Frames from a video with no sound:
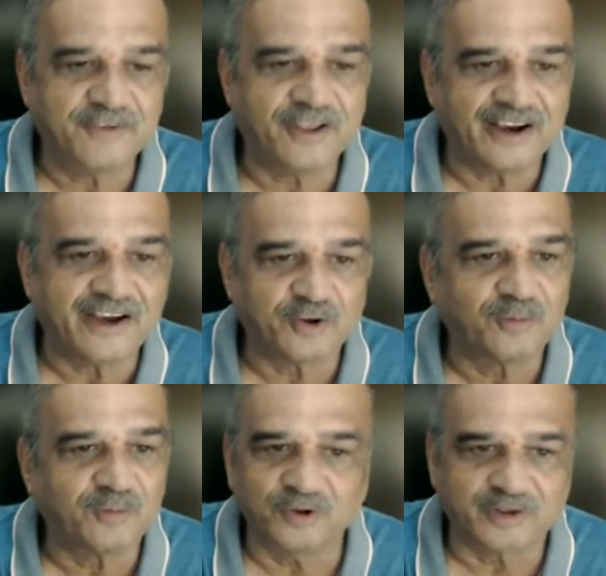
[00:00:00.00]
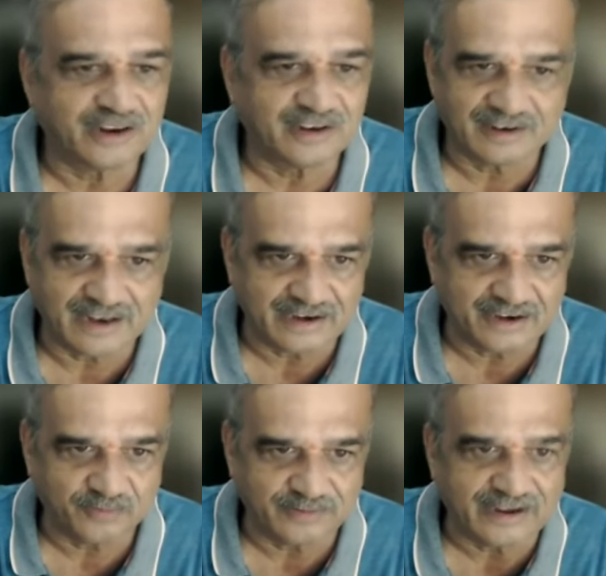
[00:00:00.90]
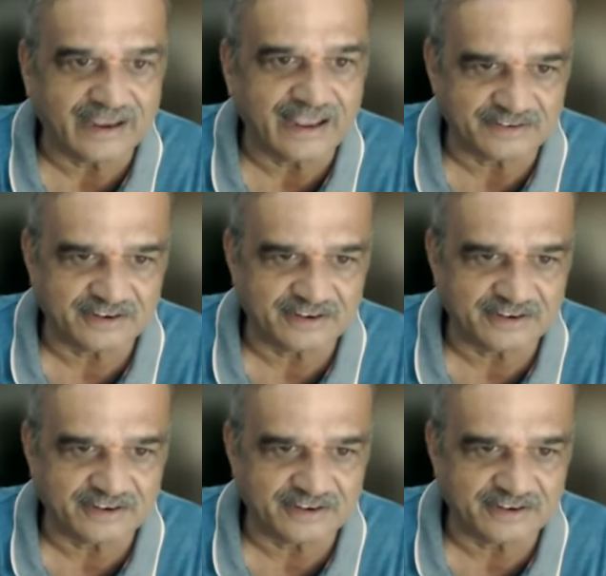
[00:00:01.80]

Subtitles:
If you are at home, you can light it with a gas